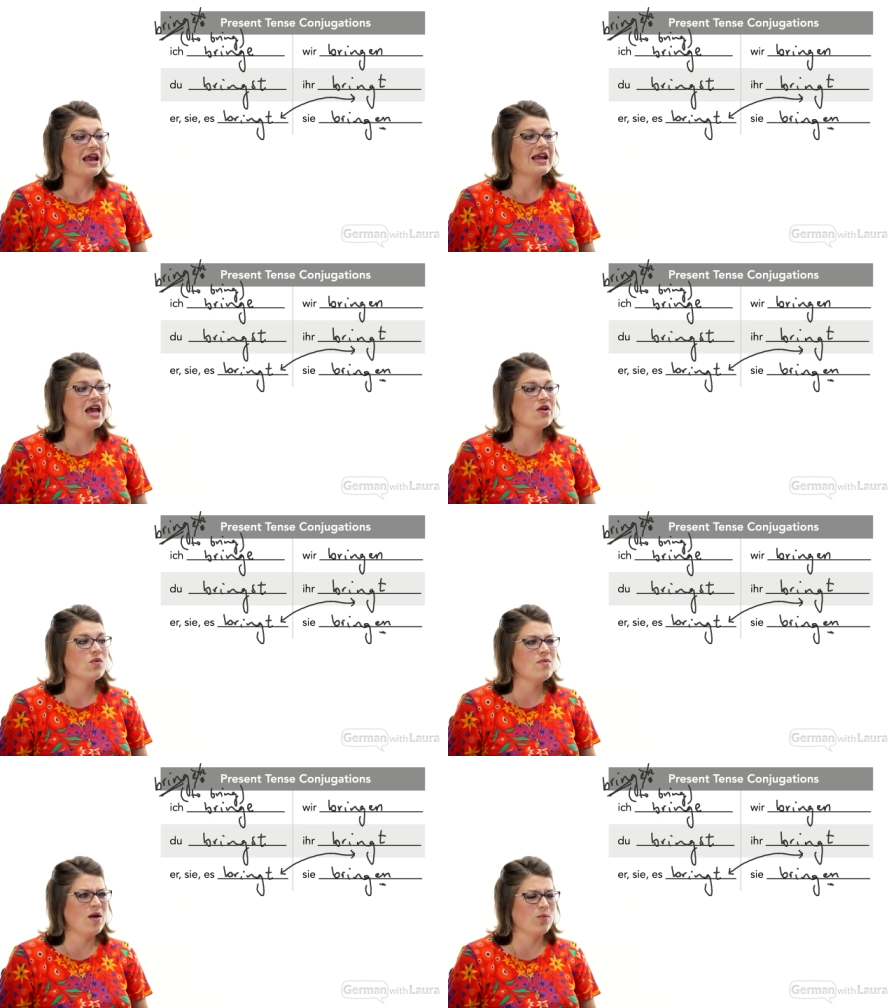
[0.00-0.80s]
And
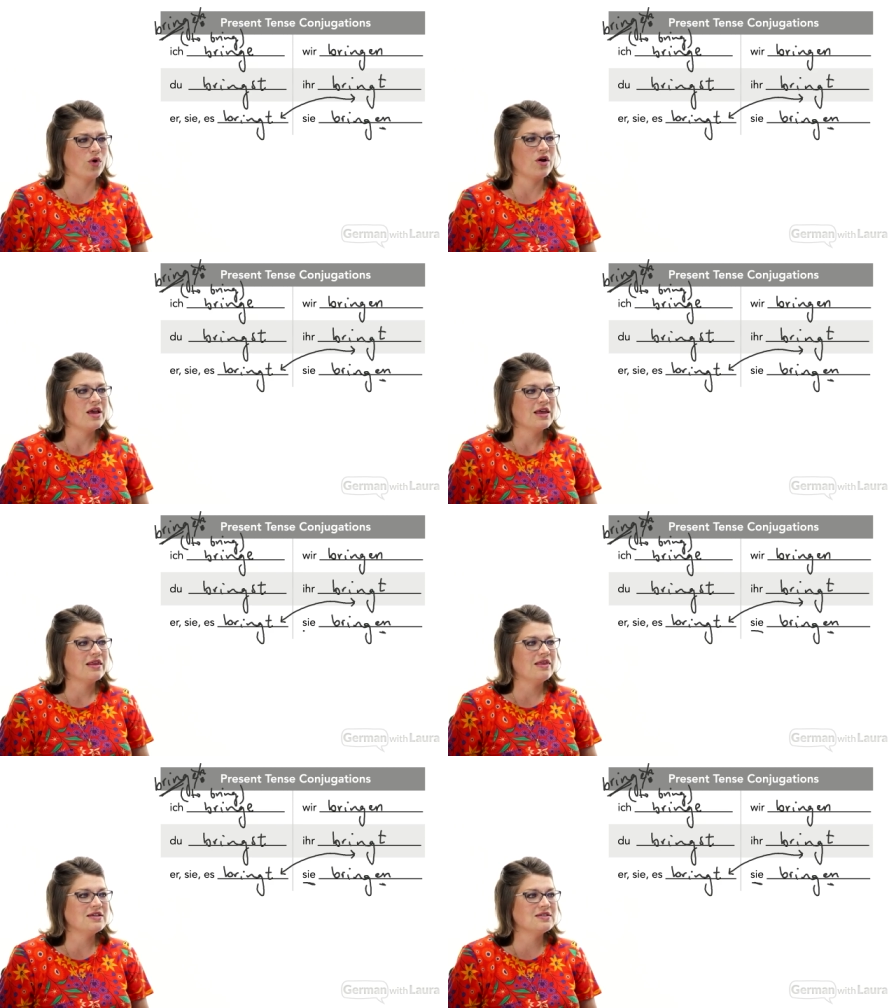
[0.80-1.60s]
again, remember,
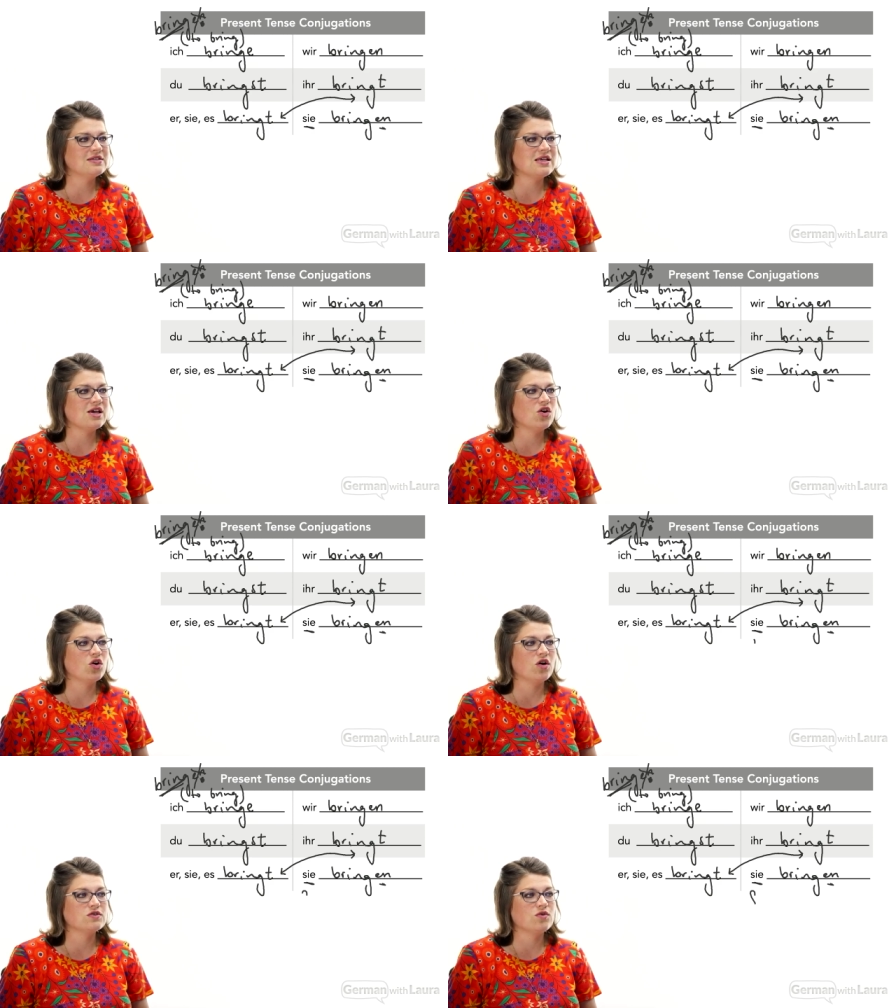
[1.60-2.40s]
this Z
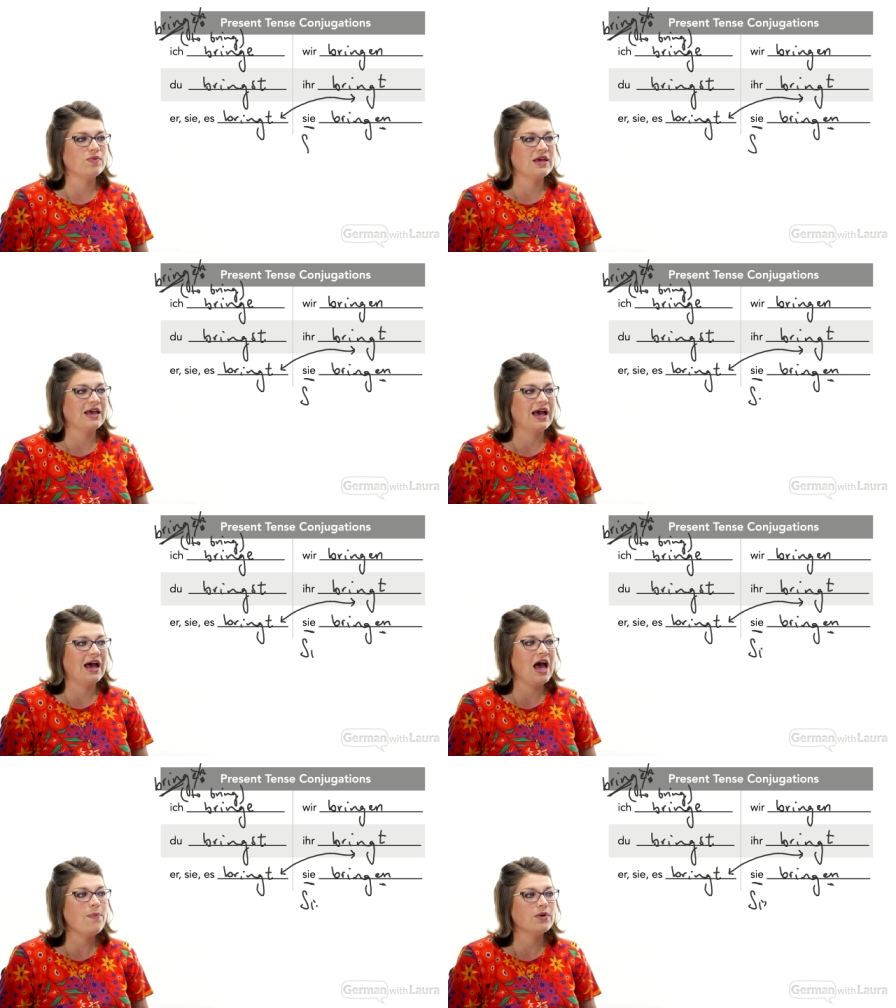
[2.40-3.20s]
could also be
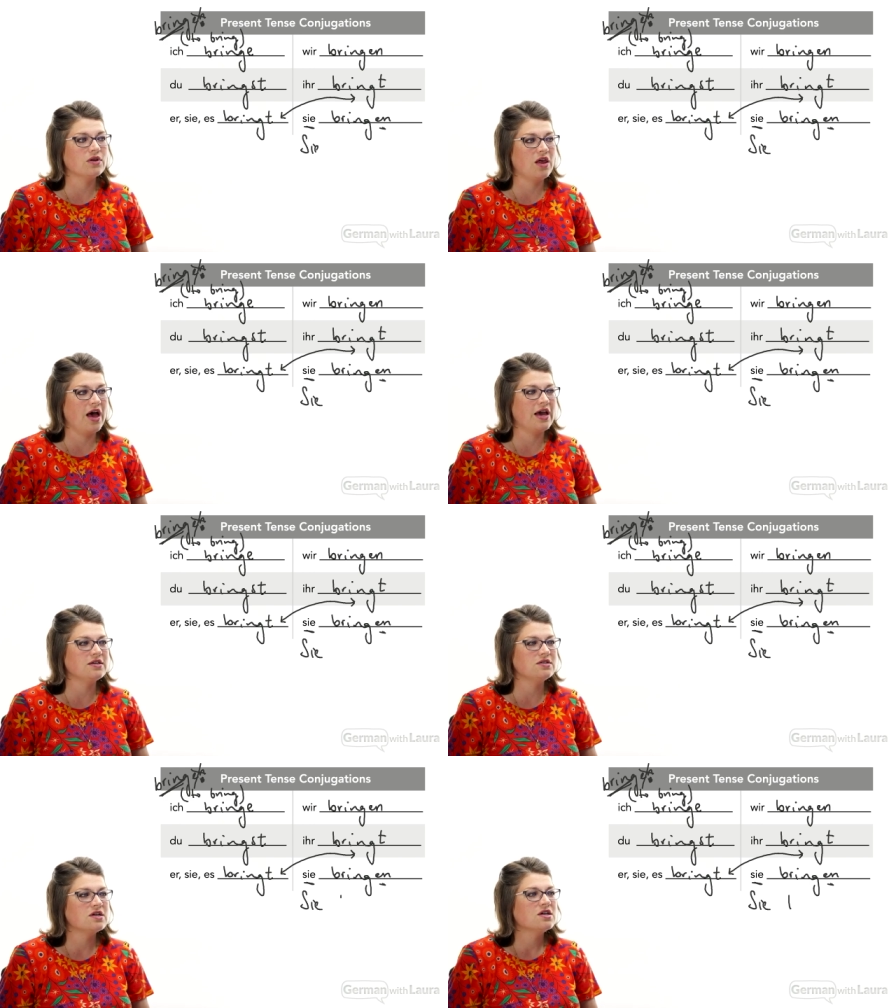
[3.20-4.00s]

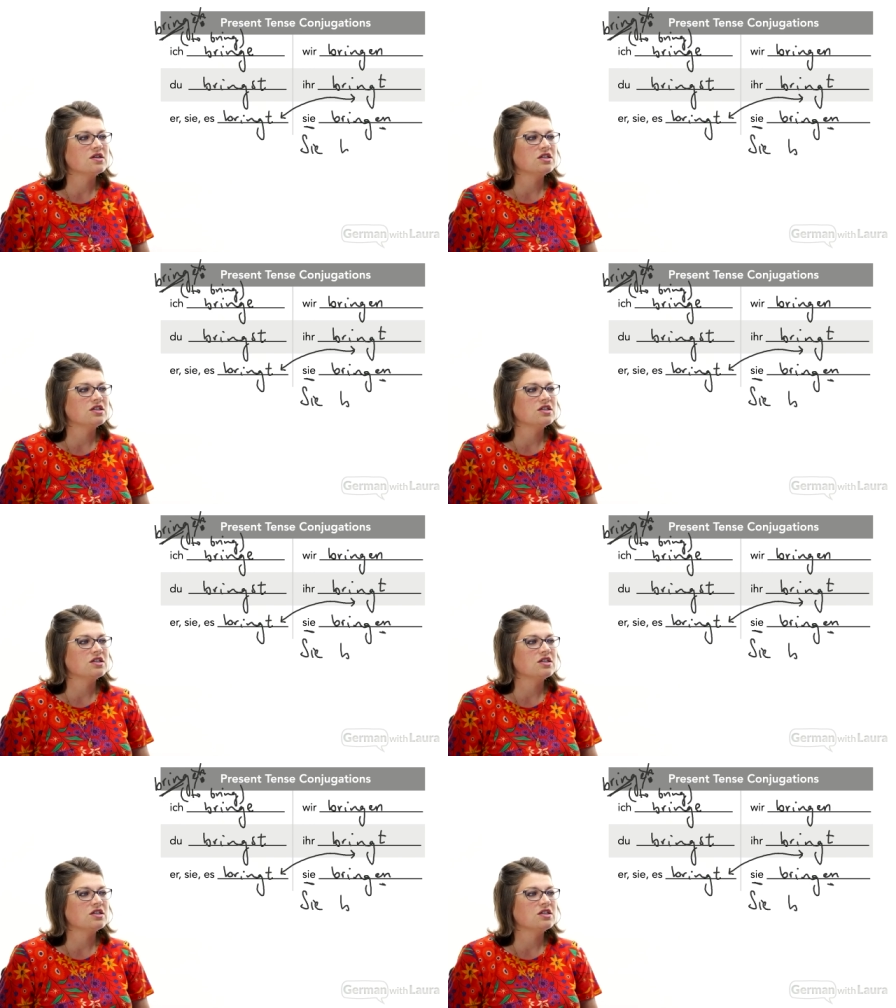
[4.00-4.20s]
capitalized